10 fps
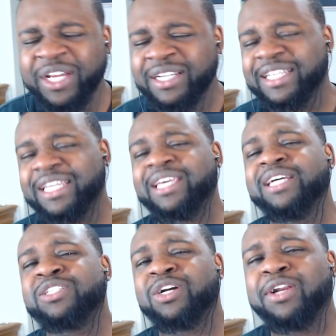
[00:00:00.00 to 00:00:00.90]
the
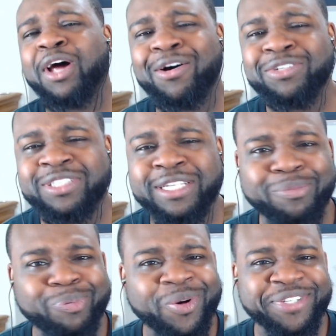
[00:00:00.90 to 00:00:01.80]
kids are lost in the
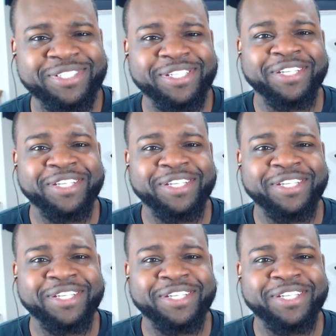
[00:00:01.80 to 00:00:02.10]
pussy.